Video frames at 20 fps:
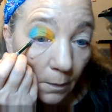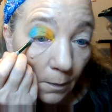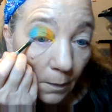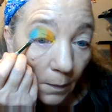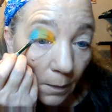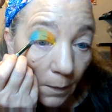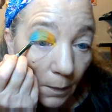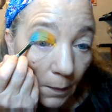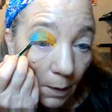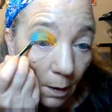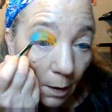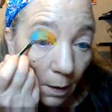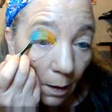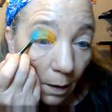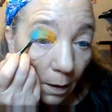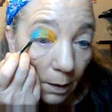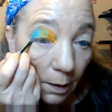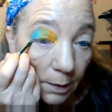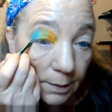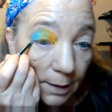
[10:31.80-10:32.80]
Because
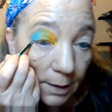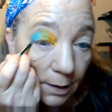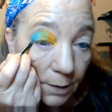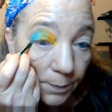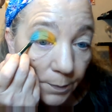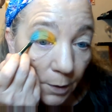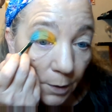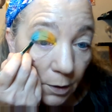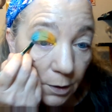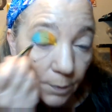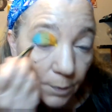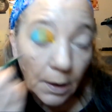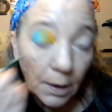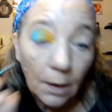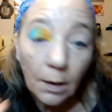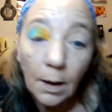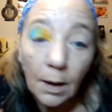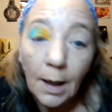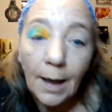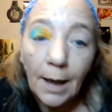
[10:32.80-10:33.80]
that's supposed to be a
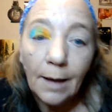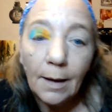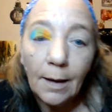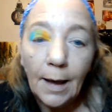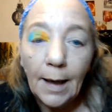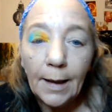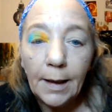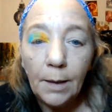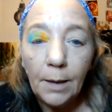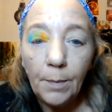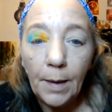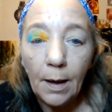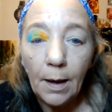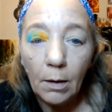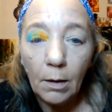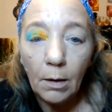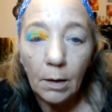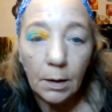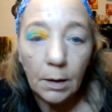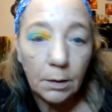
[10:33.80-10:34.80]
lilac-y palette.
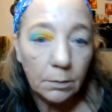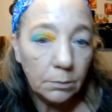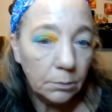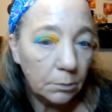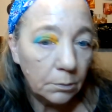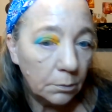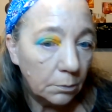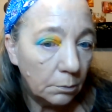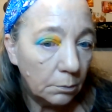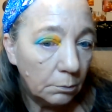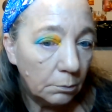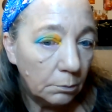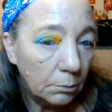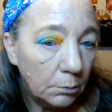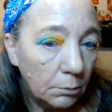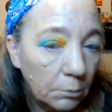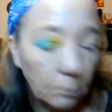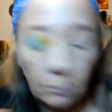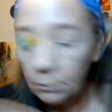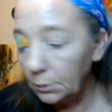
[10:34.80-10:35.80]

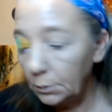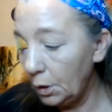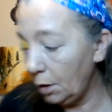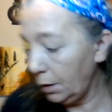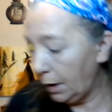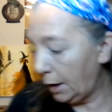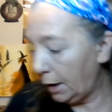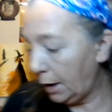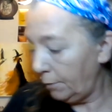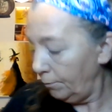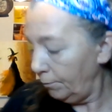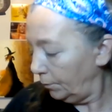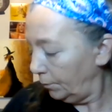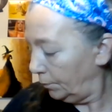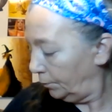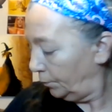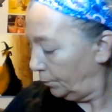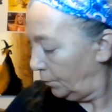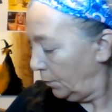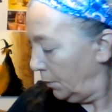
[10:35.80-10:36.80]
Okay,
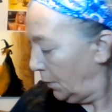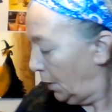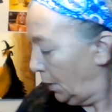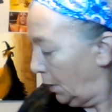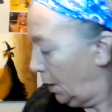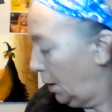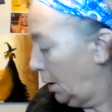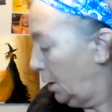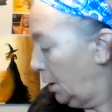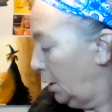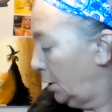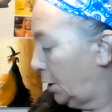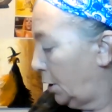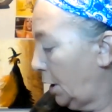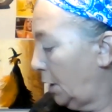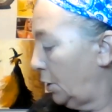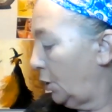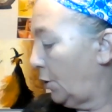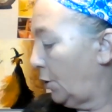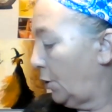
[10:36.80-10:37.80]
change of
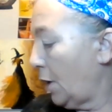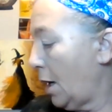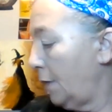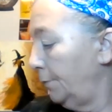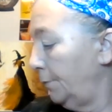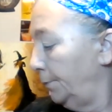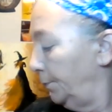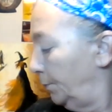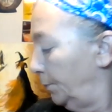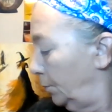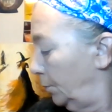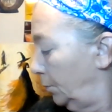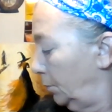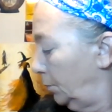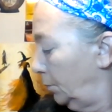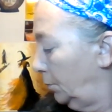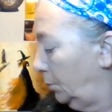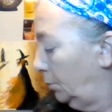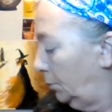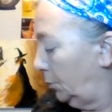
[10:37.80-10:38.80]
thought.
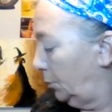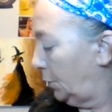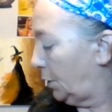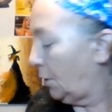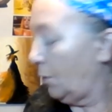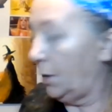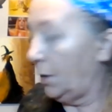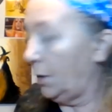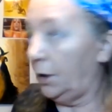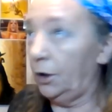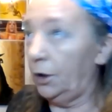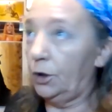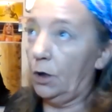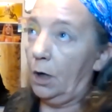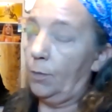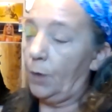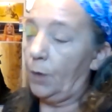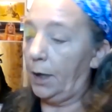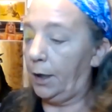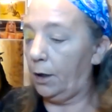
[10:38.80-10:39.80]
Let's go into
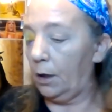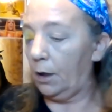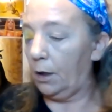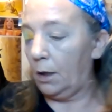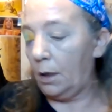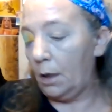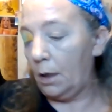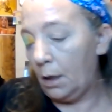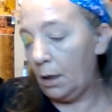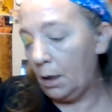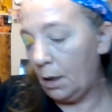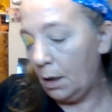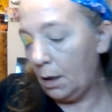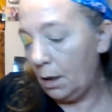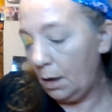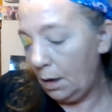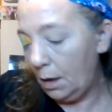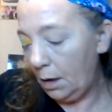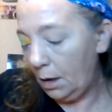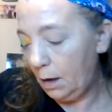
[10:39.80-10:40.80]
Jawbreaker.
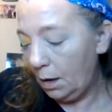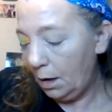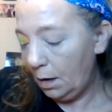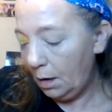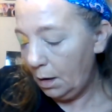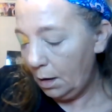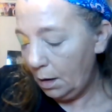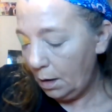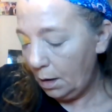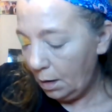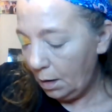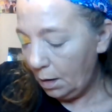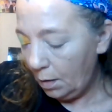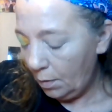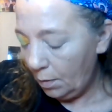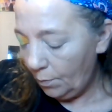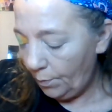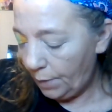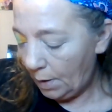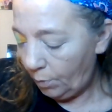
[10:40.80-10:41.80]

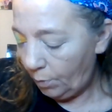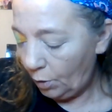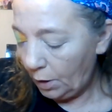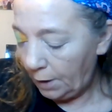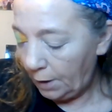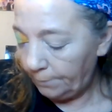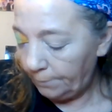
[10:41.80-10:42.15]
Bubblegum.